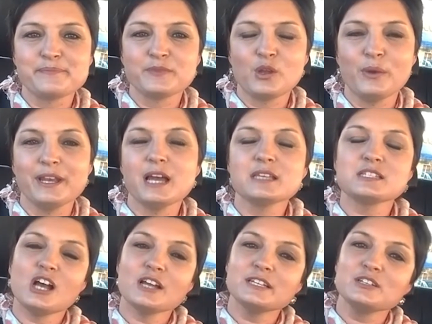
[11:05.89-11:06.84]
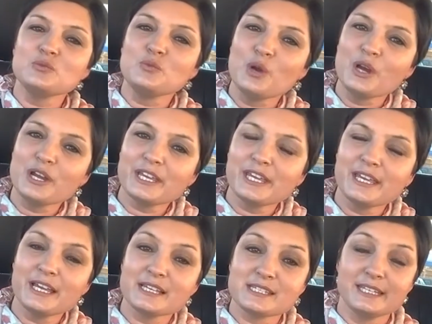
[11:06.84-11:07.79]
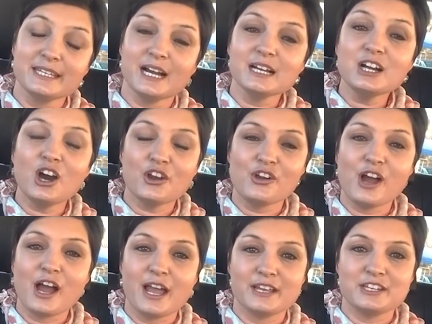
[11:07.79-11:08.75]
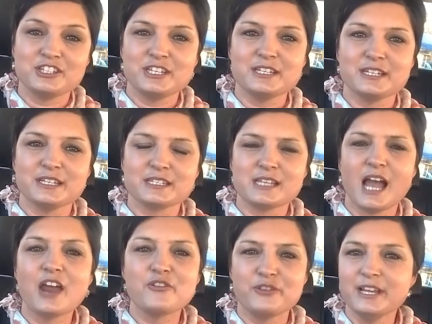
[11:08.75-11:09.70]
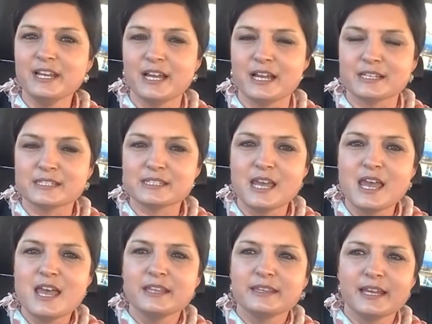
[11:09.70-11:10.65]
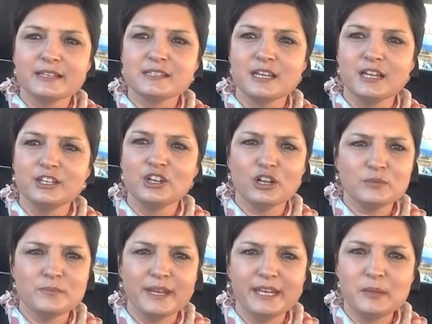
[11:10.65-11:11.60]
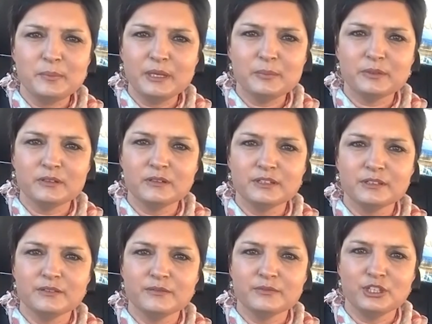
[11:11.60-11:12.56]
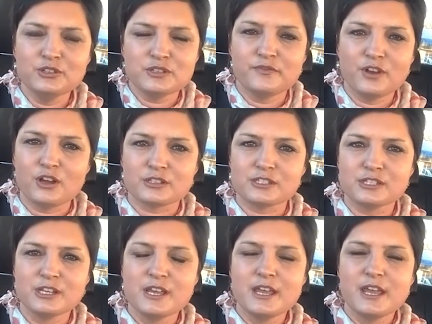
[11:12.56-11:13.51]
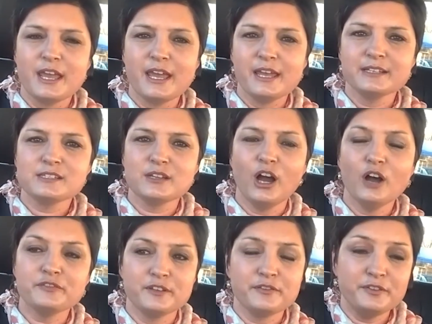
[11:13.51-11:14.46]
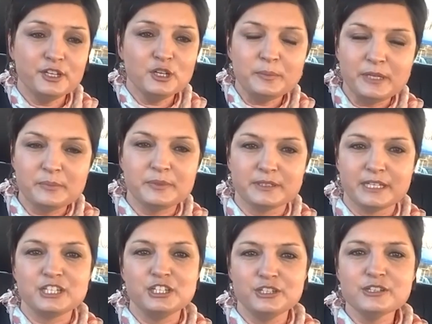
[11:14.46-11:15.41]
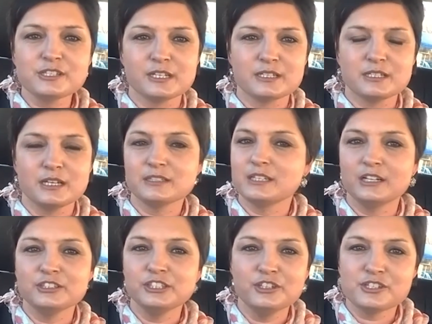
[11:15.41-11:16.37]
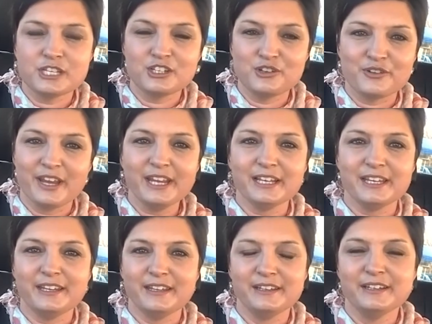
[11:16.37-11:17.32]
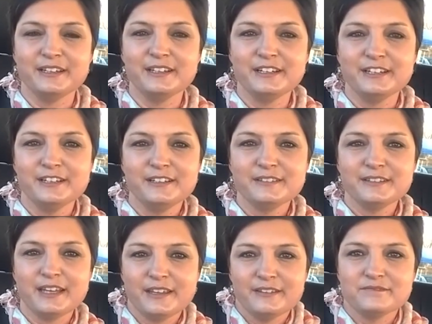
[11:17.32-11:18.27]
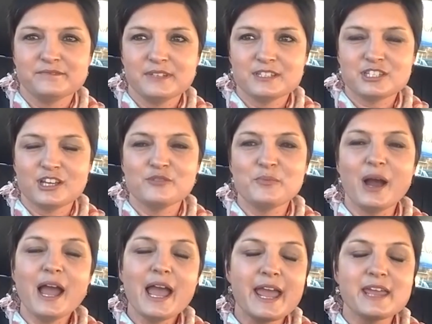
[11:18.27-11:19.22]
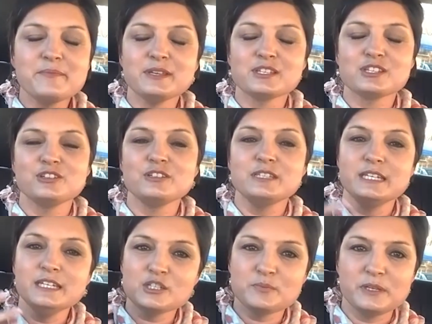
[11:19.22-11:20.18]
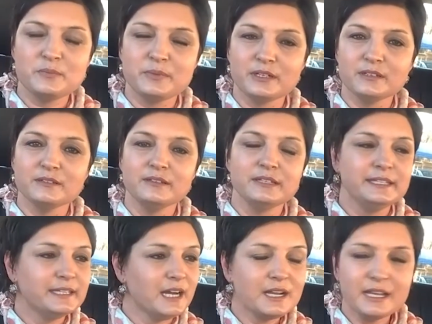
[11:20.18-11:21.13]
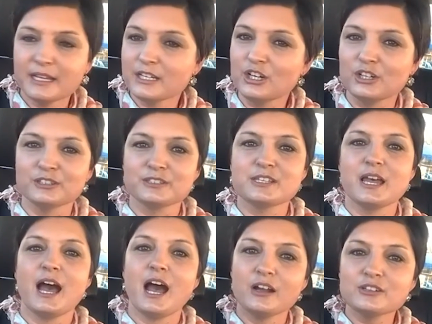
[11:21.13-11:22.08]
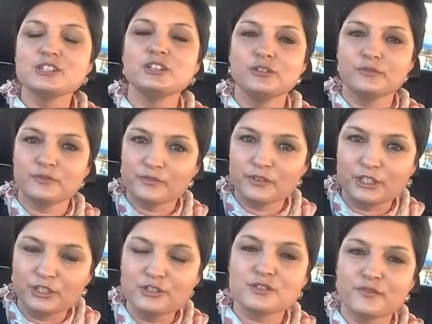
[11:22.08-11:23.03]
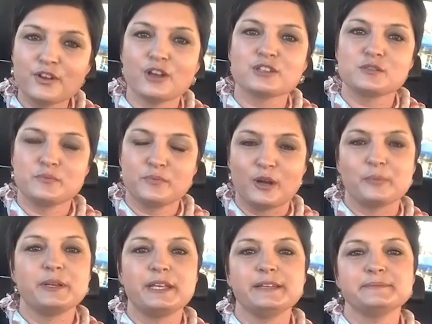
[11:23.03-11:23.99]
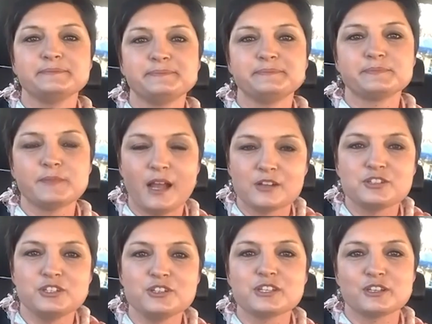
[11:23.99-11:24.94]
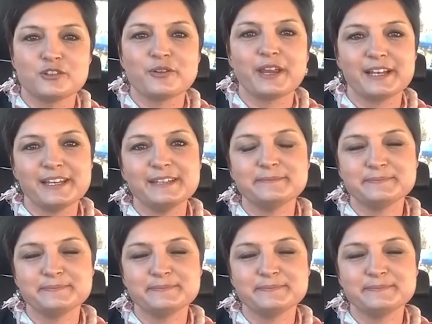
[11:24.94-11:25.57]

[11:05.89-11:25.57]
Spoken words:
When I started working as a young oral hygienist, I realized that not many people use floss, and of the few people that use it, that don't use it correctly. So my aim is to teach people, young and old, how to use floss properly, how to use it correctly.